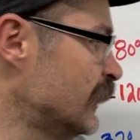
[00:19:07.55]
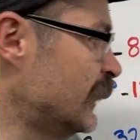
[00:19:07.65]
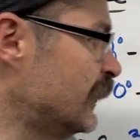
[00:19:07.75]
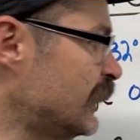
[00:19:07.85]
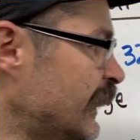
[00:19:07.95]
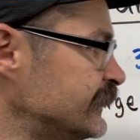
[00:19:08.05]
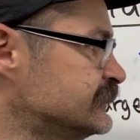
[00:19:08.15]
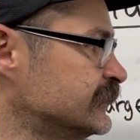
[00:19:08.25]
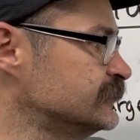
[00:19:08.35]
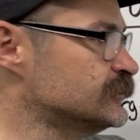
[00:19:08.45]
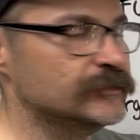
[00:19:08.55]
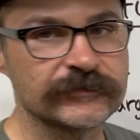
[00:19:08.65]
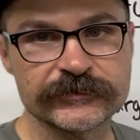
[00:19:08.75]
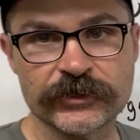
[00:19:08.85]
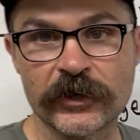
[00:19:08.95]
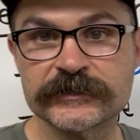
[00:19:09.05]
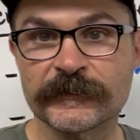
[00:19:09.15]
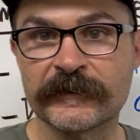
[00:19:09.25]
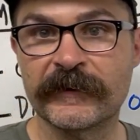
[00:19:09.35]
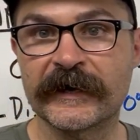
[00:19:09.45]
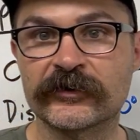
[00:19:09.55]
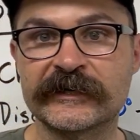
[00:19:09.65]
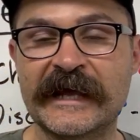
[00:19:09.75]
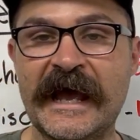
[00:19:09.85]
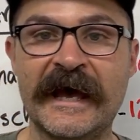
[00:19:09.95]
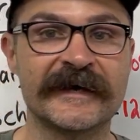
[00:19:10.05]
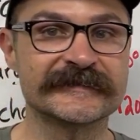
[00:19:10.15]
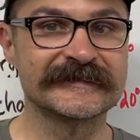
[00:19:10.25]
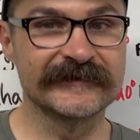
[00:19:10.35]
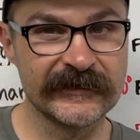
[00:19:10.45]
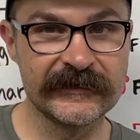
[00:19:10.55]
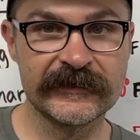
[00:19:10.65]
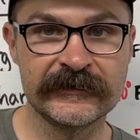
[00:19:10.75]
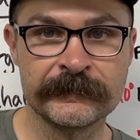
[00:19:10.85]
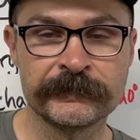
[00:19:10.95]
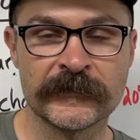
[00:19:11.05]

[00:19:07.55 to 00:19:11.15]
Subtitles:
I tend to charge my battery as needed,